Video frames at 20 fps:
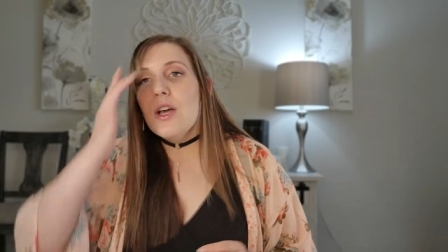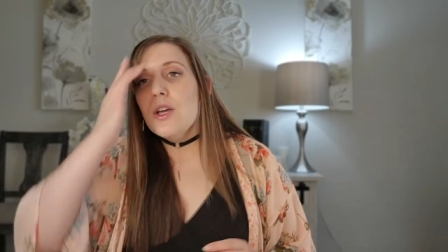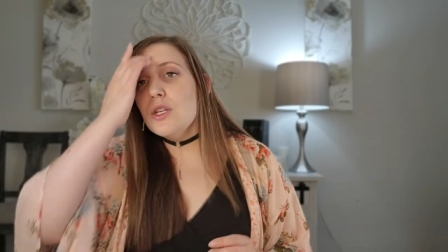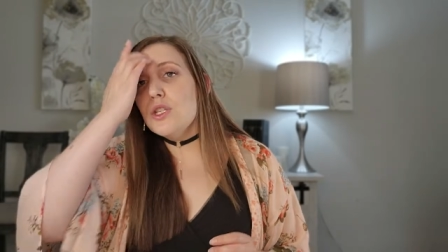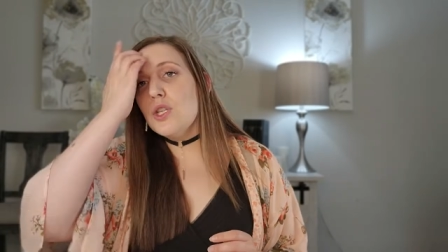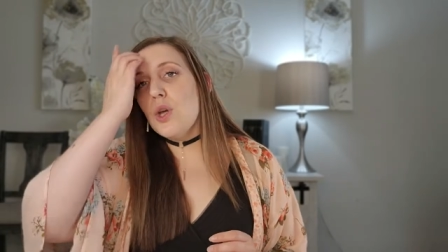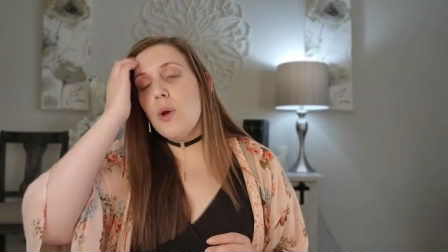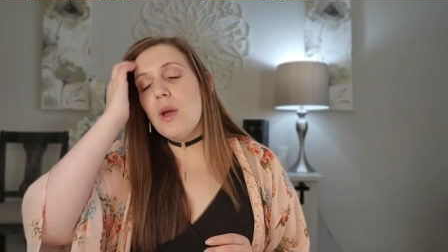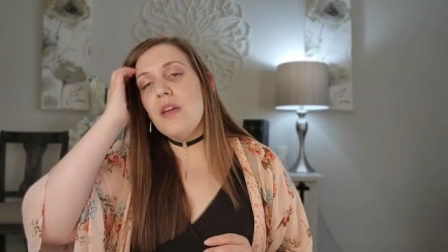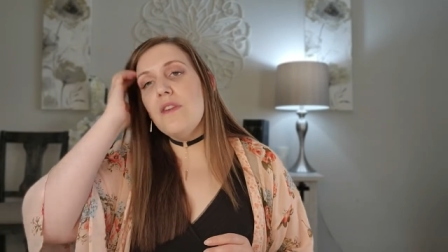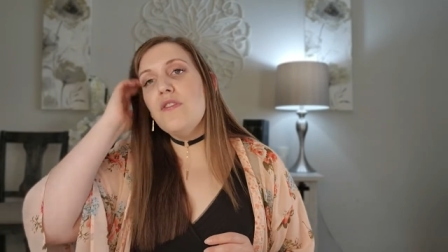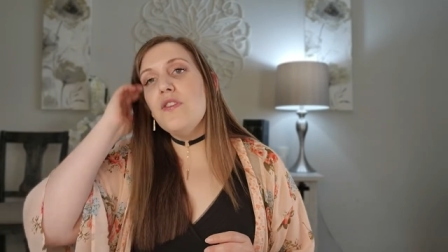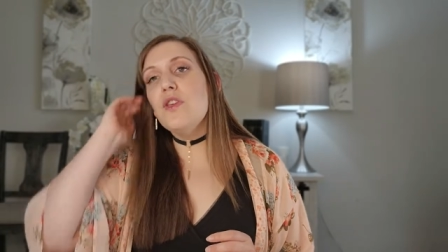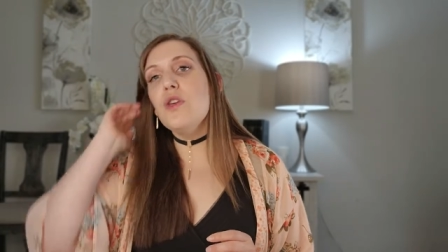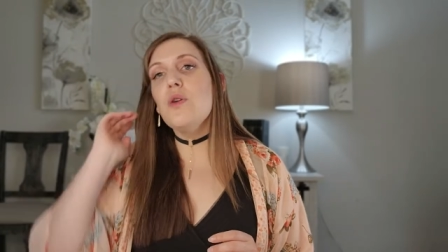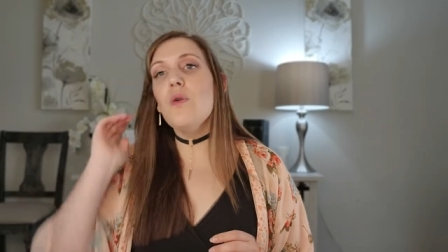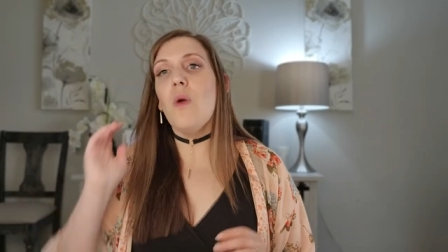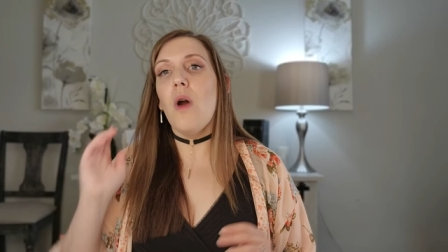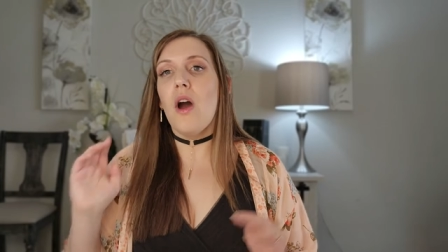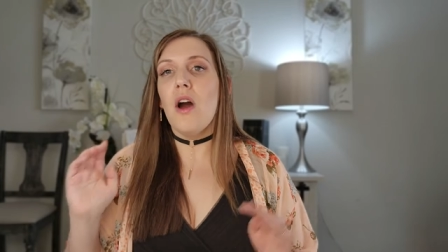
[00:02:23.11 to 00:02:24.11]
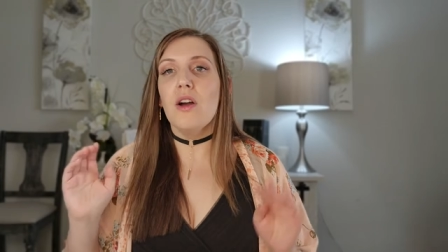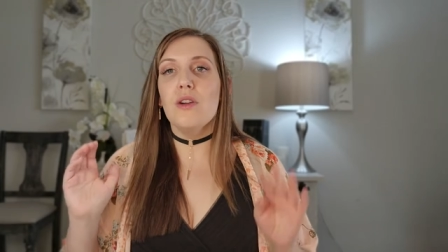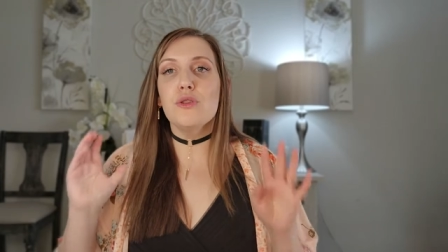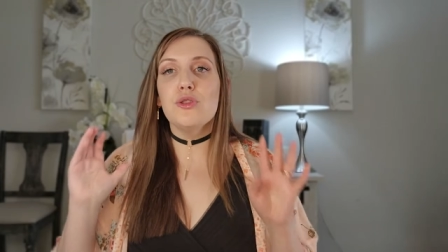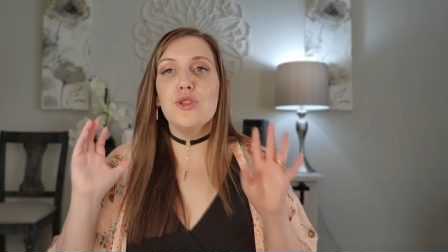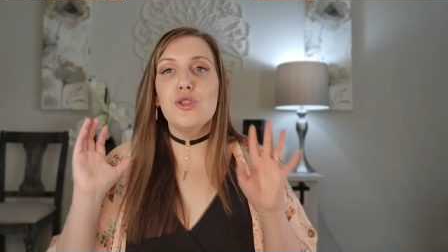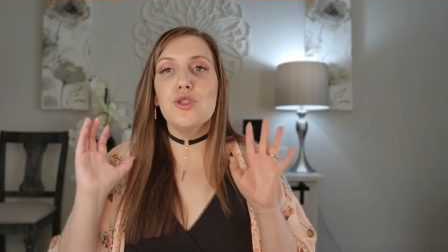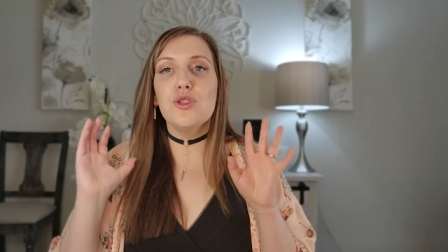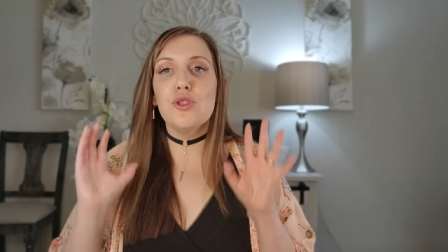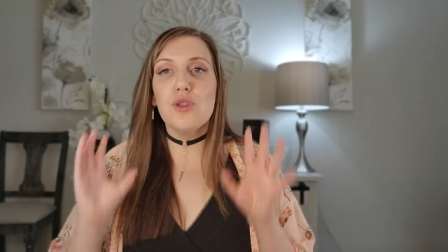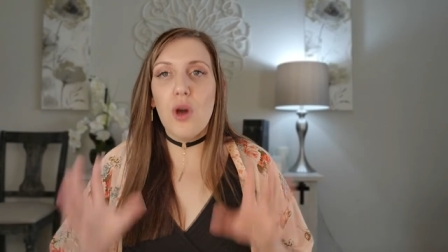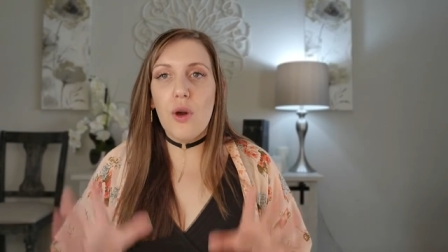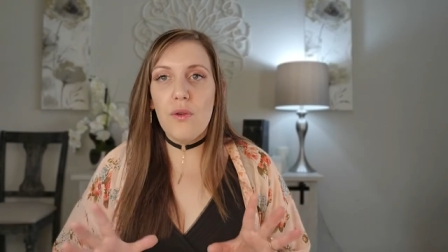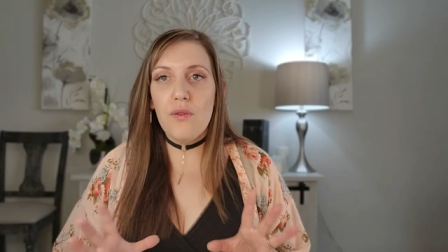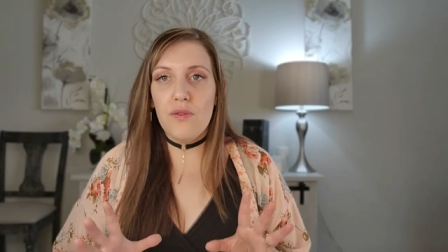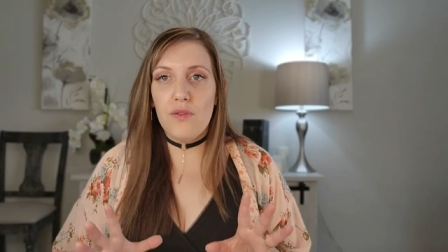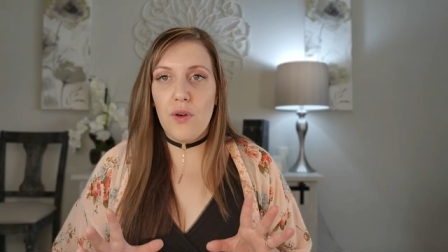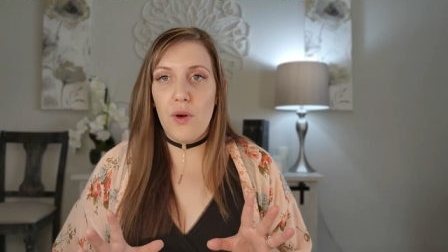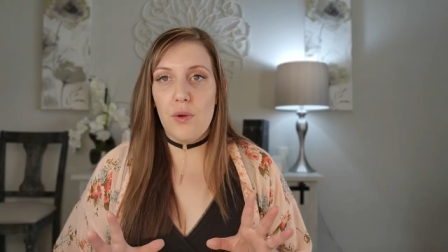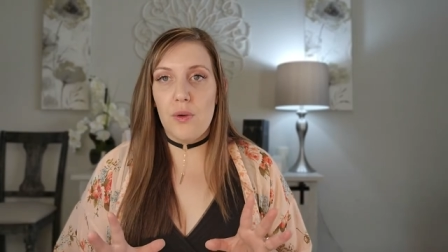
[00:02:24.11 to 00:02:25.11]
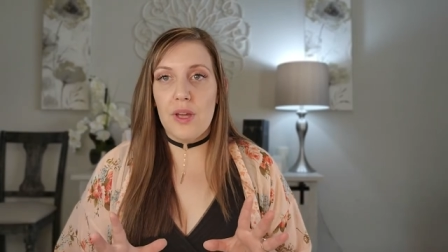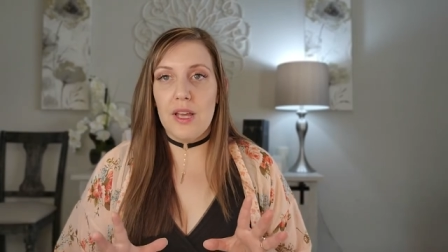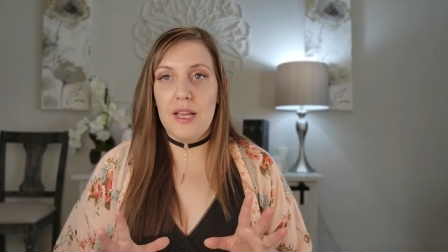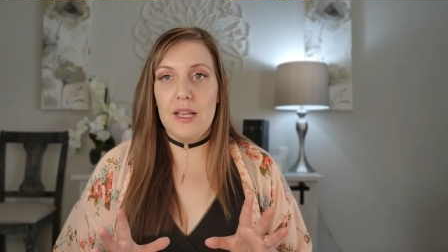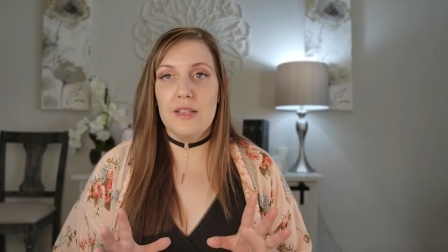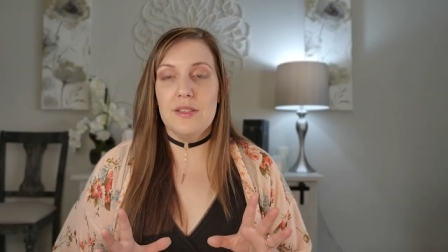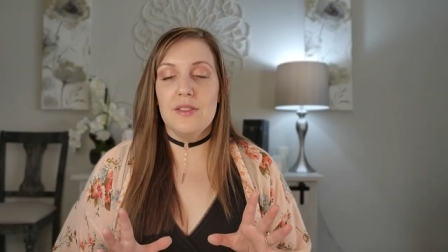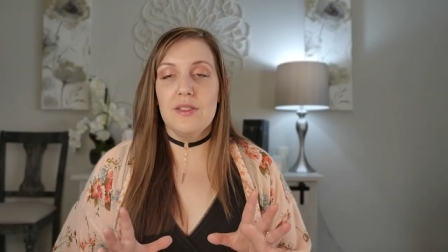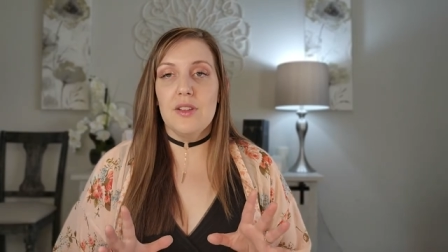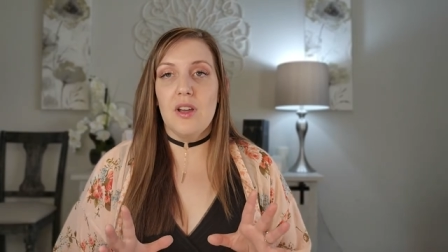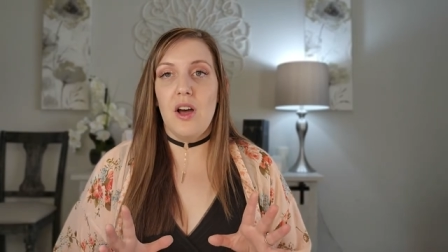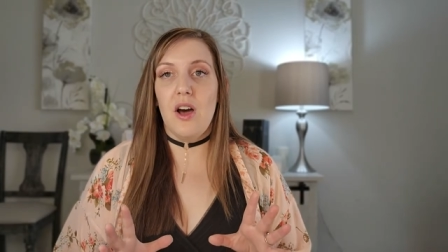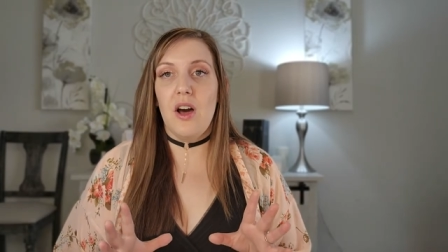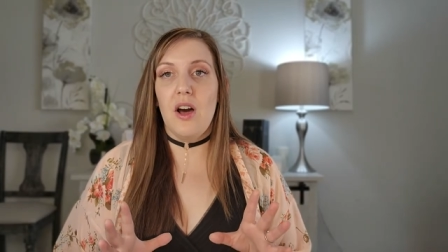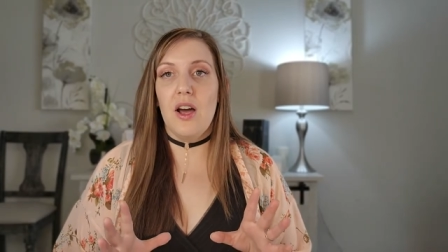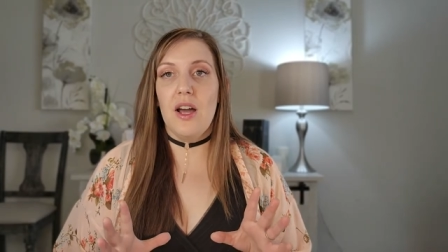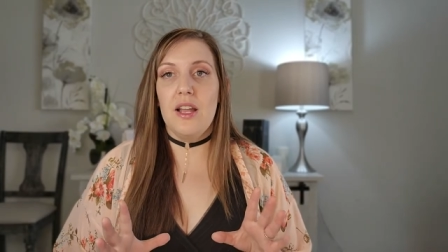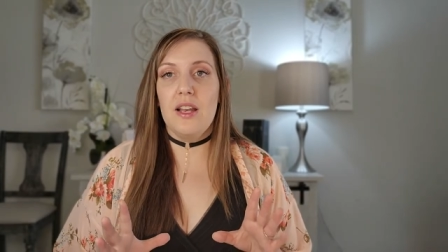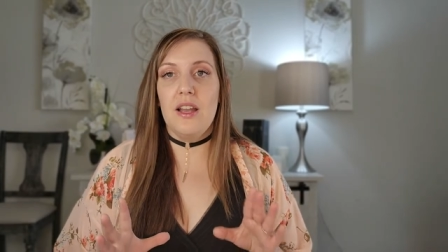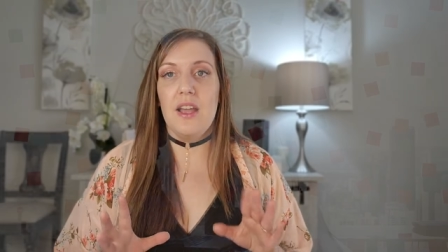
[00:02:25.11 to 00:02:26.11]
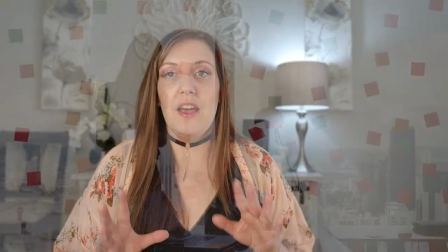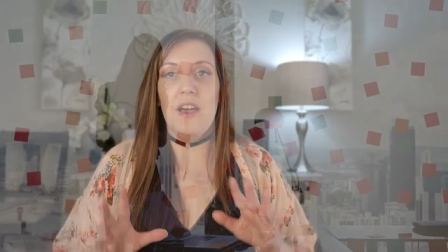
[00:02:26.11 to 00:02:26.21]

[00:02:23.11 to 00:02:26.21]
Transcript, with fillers: So if you are so focused on